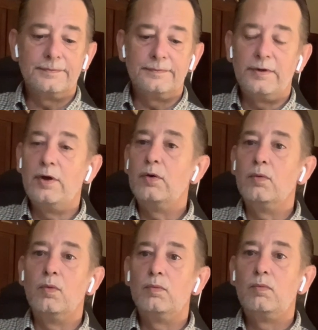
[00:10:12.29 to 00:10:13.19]

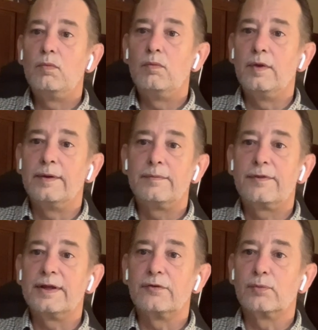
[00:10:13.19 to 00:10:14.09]
know that
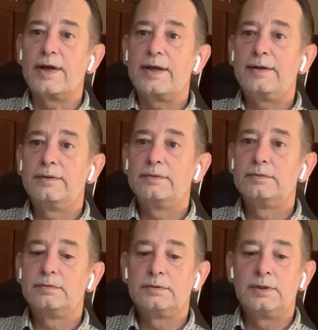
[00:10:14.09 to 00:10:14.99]
things ran,
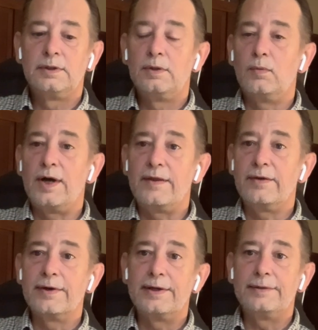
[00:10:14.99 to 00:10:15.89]
why they
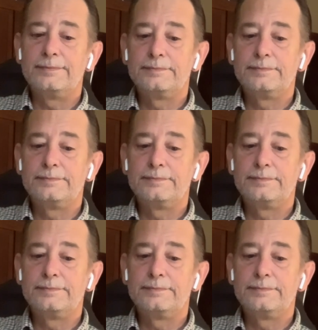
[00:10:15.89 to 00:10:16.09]
ran,